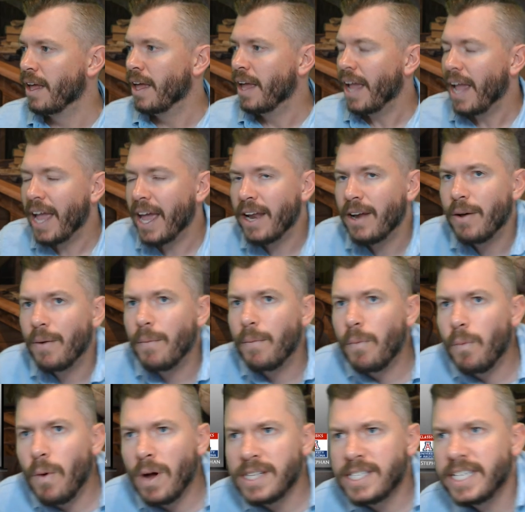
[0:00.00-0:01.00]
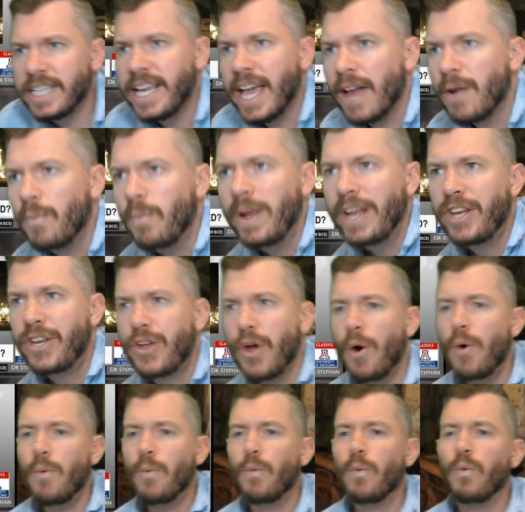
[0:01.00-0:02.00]
And once again, we
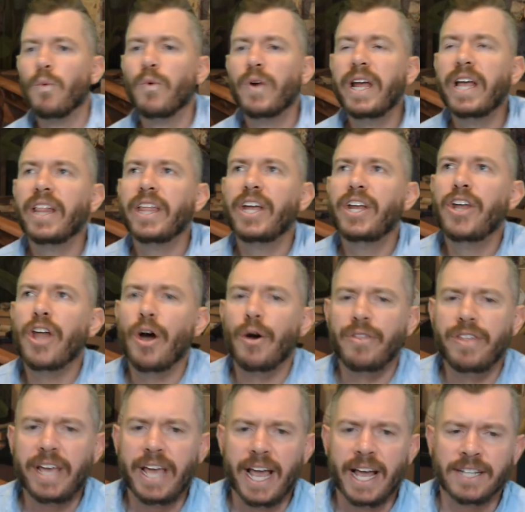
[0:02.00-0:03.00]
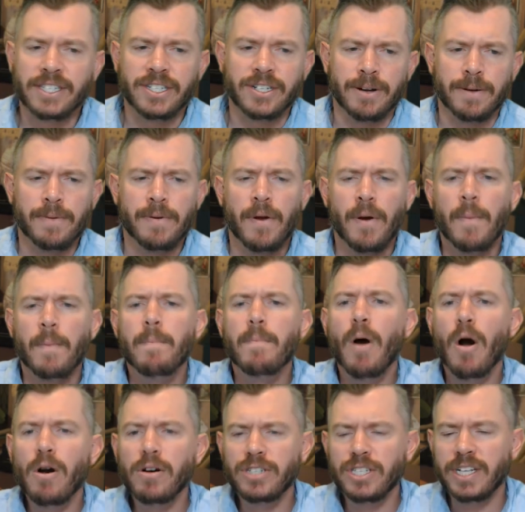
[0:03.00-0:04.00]
don't really know the answer.
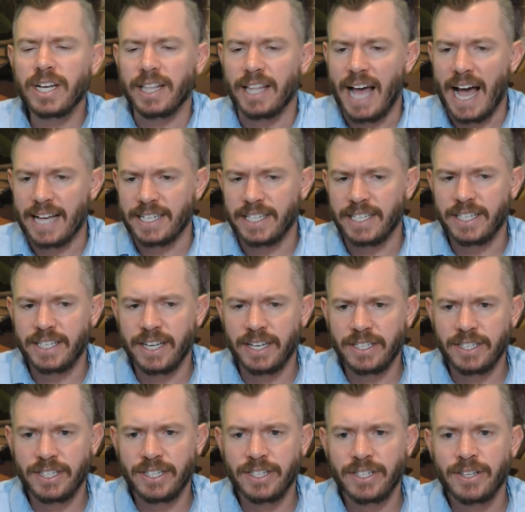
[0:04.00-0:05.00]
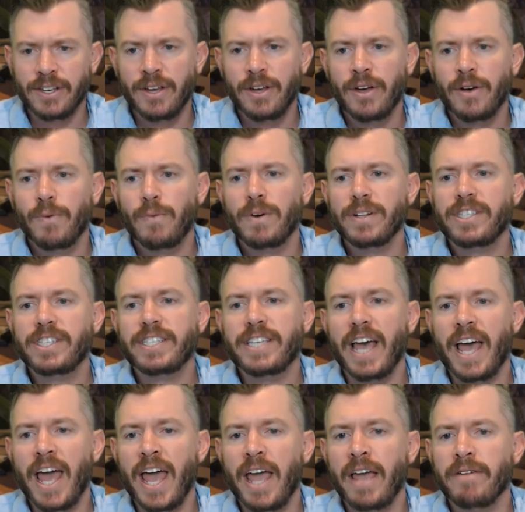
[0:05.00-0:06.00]
Most classicists would
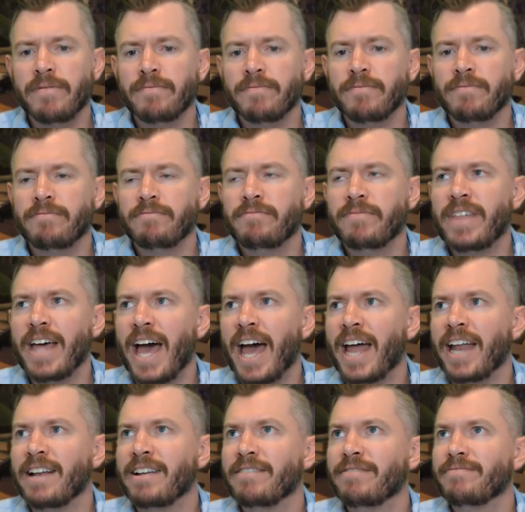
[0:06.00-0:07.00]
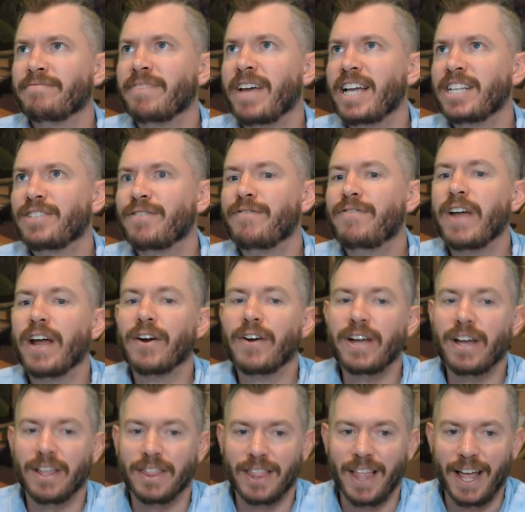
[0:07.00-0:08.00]
say that it's very
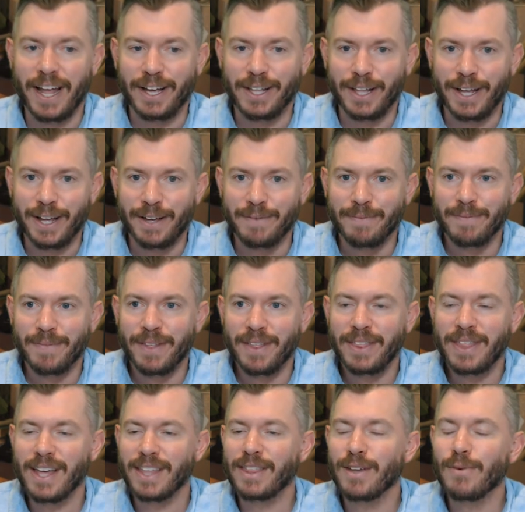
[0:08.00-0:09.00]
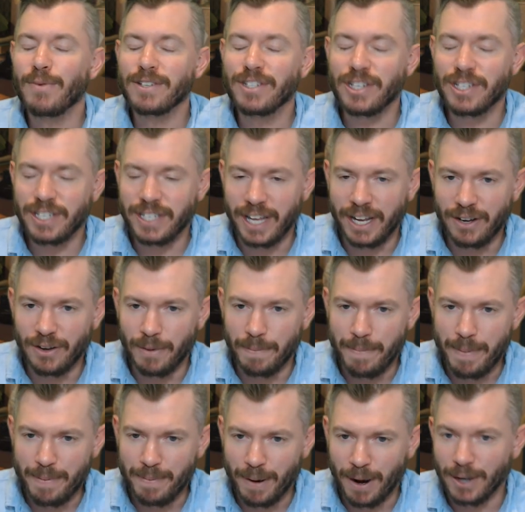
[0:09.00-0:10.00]
unlikely that there was a single
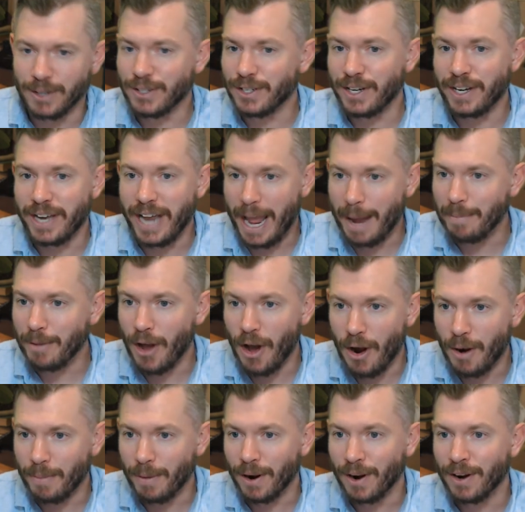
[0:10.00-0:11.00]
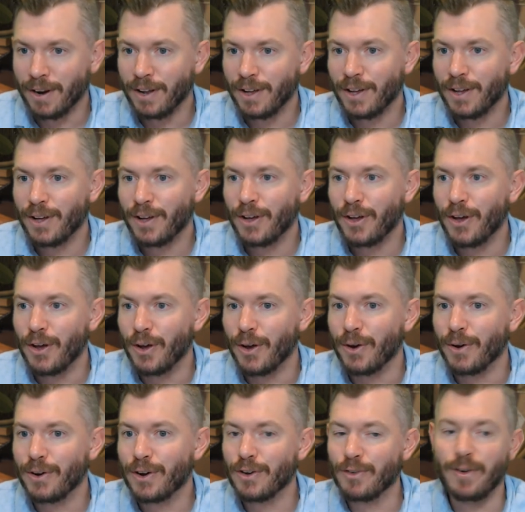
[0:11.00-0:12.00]
person named Homer who
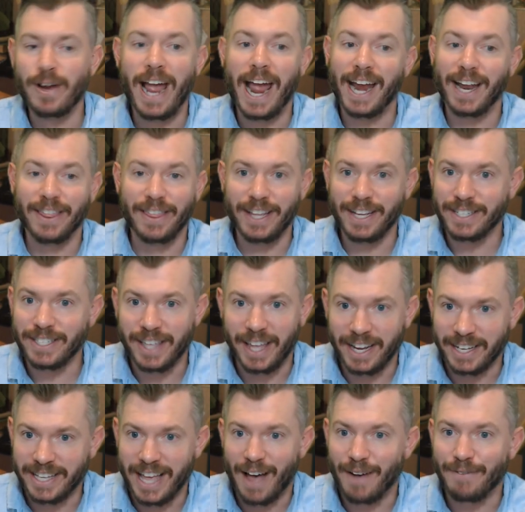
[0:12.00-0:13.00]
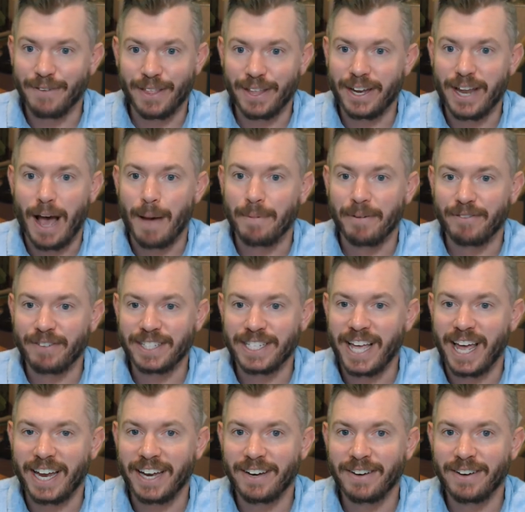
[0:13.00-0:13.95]
created these things off of the top of his head.